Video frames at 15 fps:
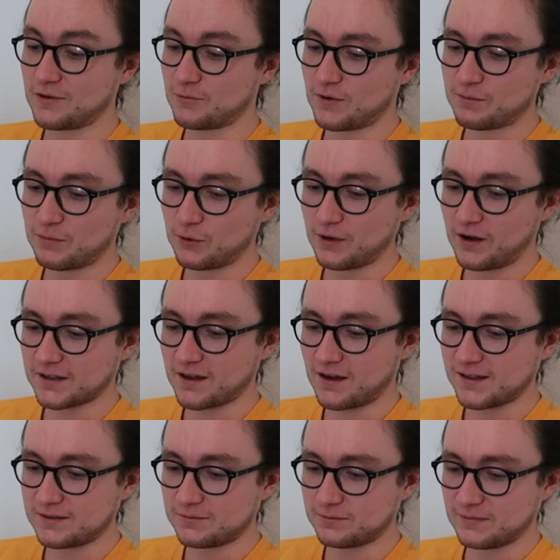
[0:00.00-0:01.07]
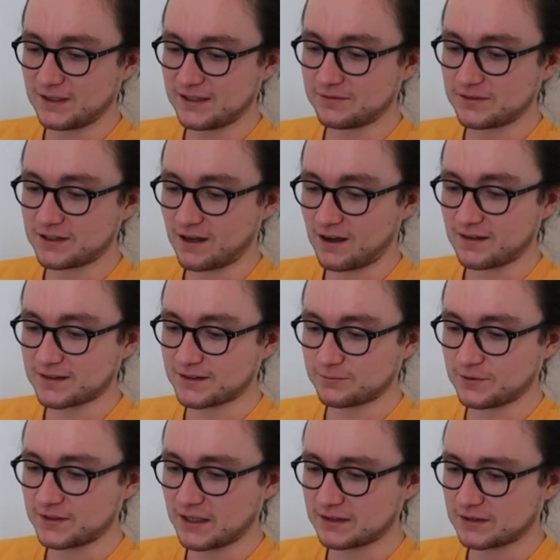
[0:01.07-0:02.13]
And at one point our guide, even to us,
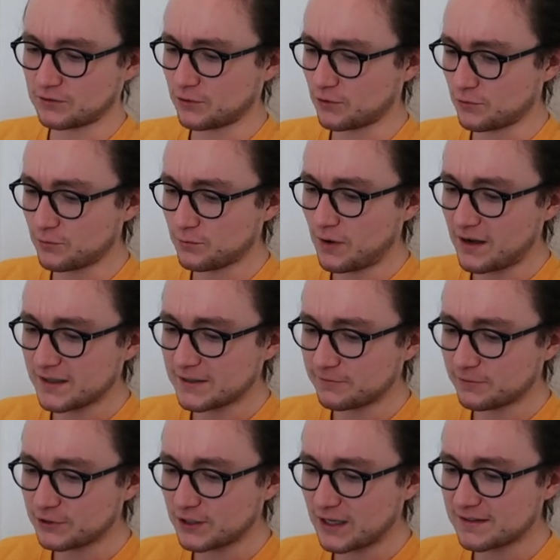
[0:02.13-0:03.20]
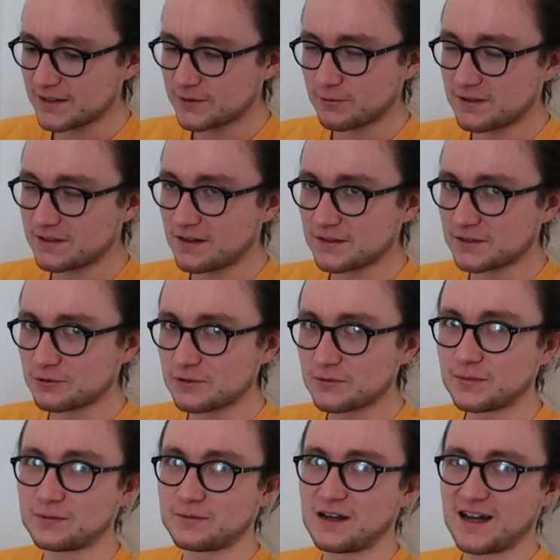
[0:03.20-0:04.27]
was like, do you mind if we share this with another
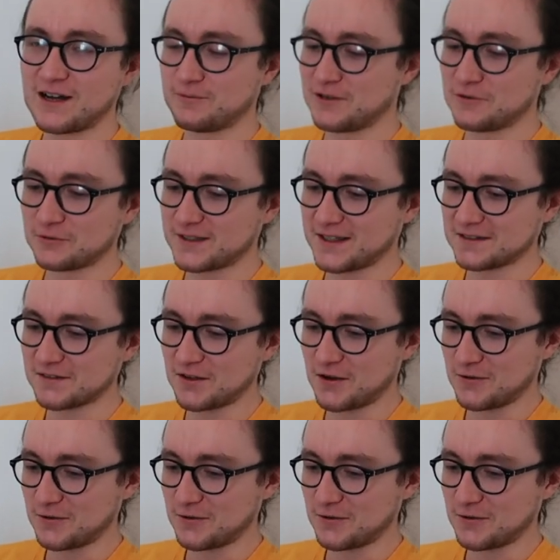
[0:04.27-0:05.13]
group? And we all said no.